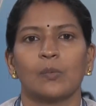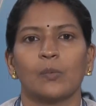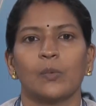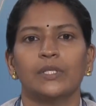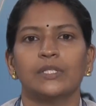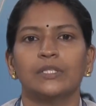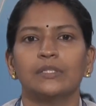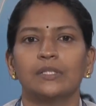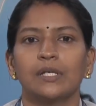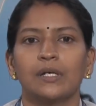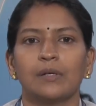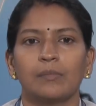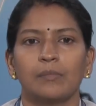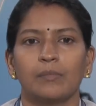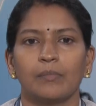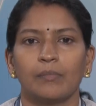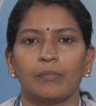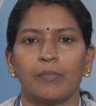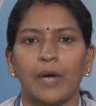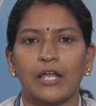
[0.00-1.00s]
within
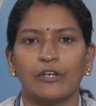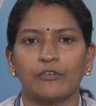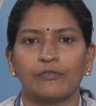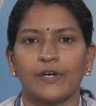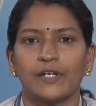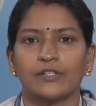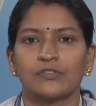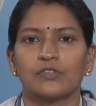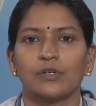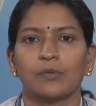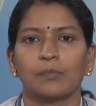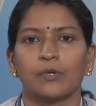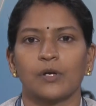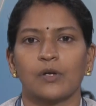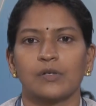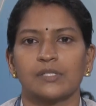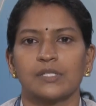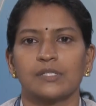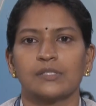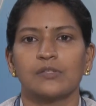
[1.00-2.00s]
the manufacturing
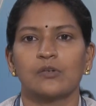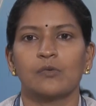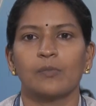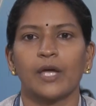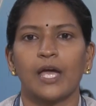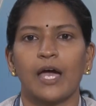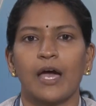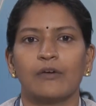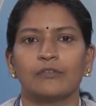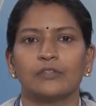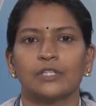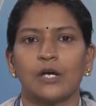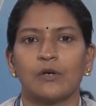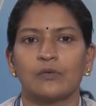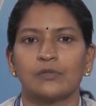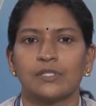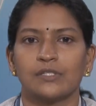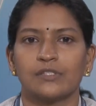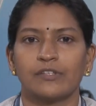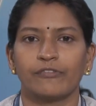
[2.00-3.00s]
process, you may have
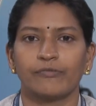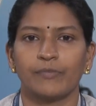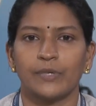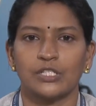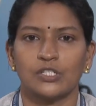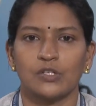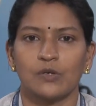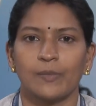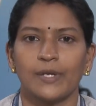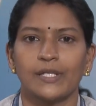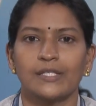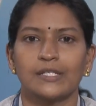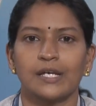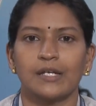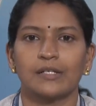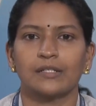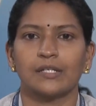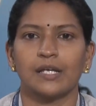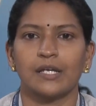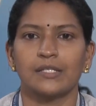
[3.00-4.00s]
thousands of measurements
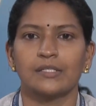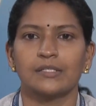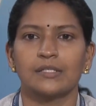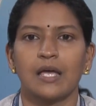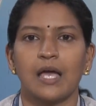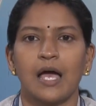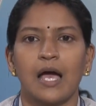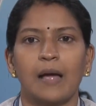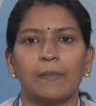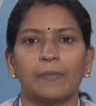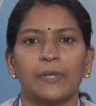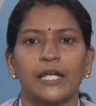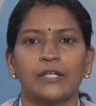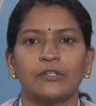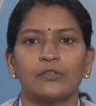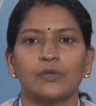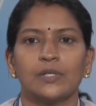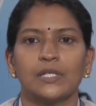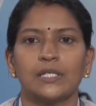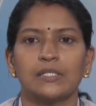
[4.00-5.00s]
and tests
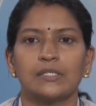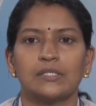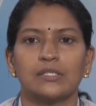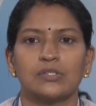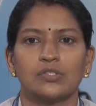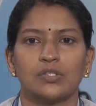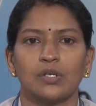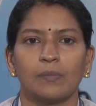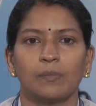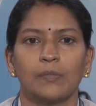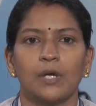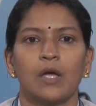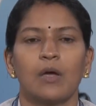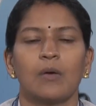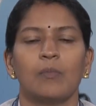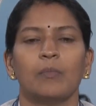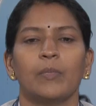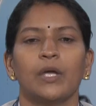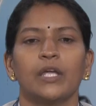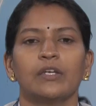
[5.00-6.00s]
applied to each chip,
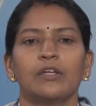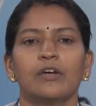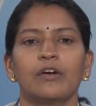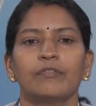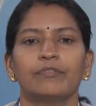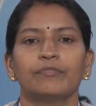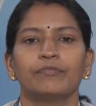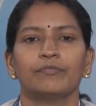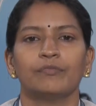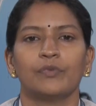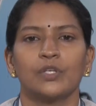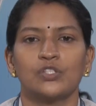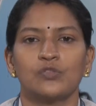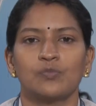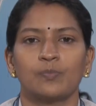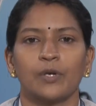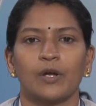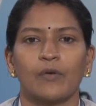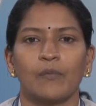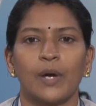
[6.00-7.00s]
many of
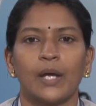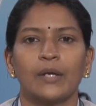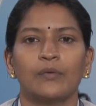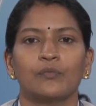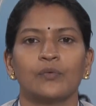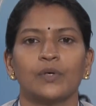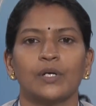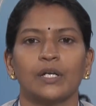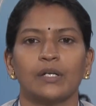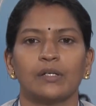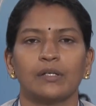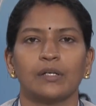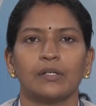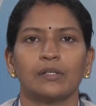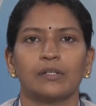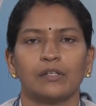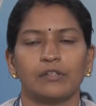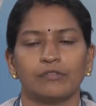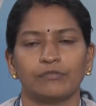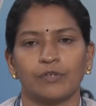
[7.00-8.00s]
which provide
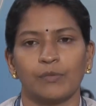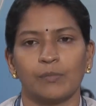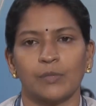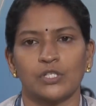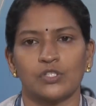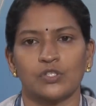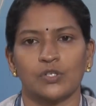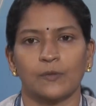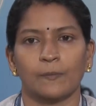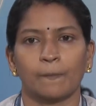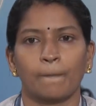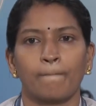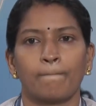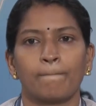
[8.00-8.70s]
redundant information.